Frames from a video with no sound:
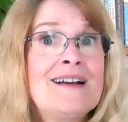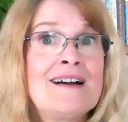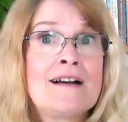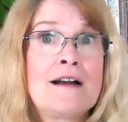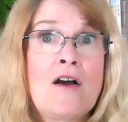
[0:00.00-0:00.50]

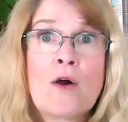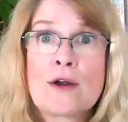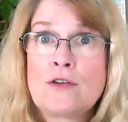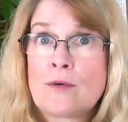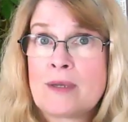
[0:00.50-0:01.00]

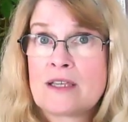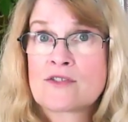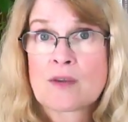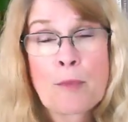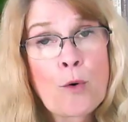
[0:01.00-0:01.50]
Are you being
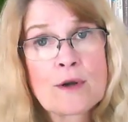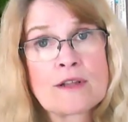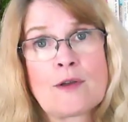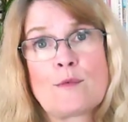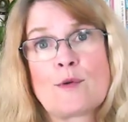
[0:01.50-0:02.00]

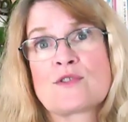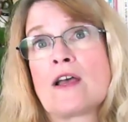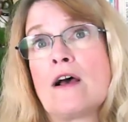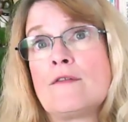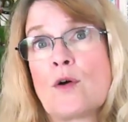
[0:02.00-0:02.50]
supportive of
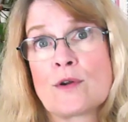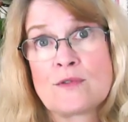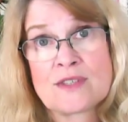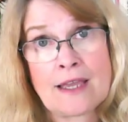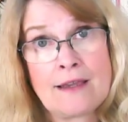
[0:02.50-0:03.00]
yourself? Are
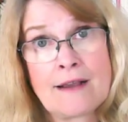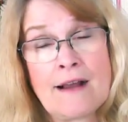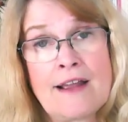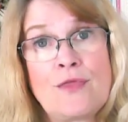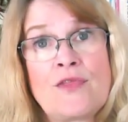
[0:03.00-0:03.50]
you saying
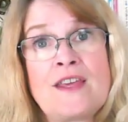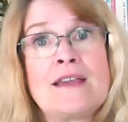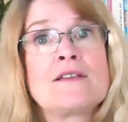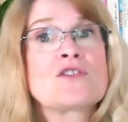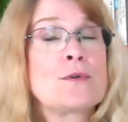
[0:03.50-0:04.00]
kind
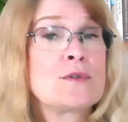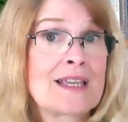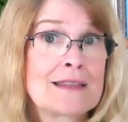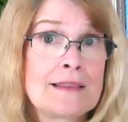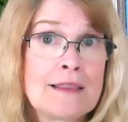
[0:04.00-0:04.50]
things? Are you
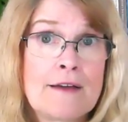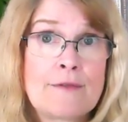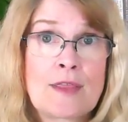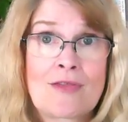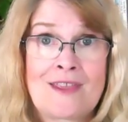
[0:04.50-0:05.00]
saying
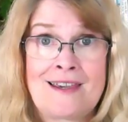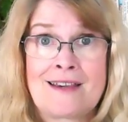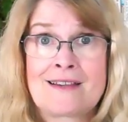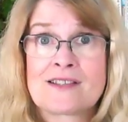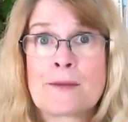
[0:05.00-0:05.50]
loving
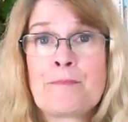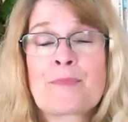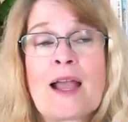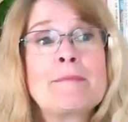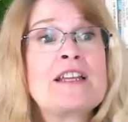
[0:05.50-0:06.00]
things?
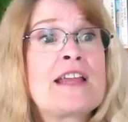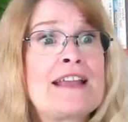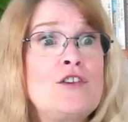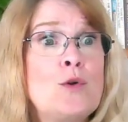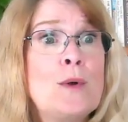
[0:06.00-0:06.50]
I mean,
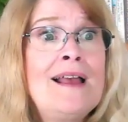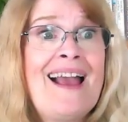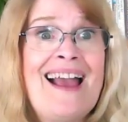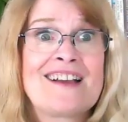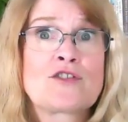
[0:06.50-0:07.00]
can you
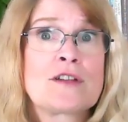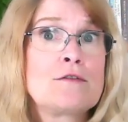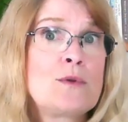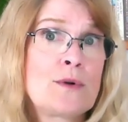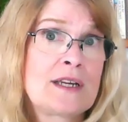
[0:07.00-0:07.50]
actually
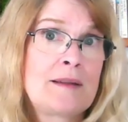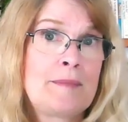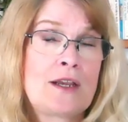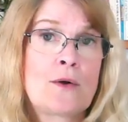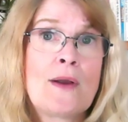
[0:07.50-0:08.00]
look in a
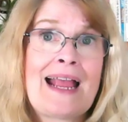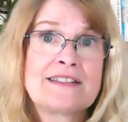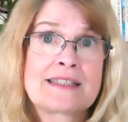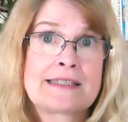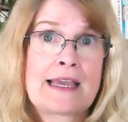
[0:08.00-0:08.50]
mirror
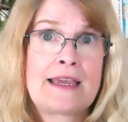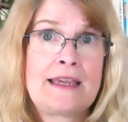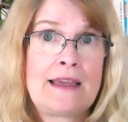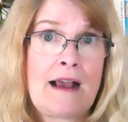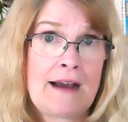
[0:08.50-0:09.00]
and
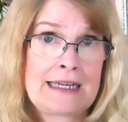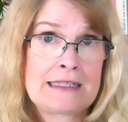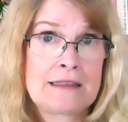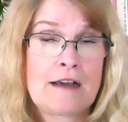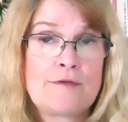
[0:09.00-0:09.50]
say, I
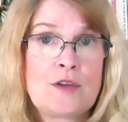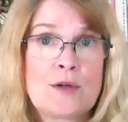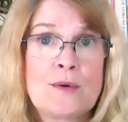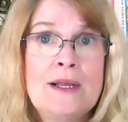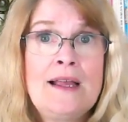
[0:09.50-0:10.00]
love you?